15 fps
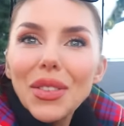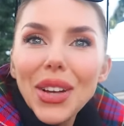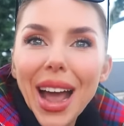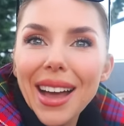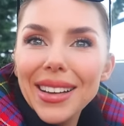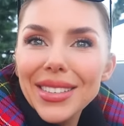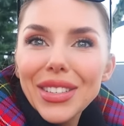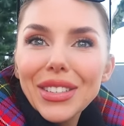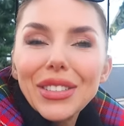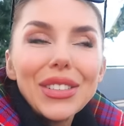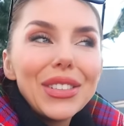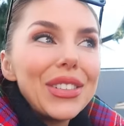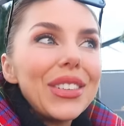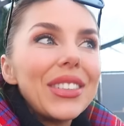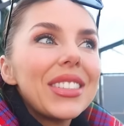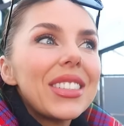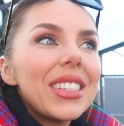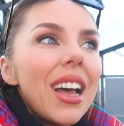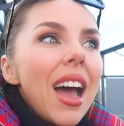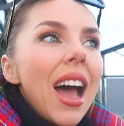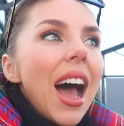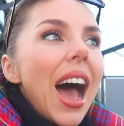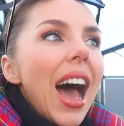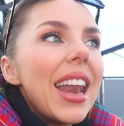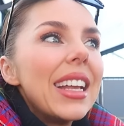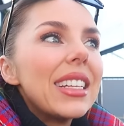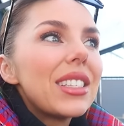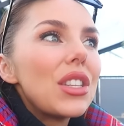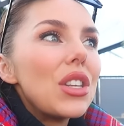of candles, and it's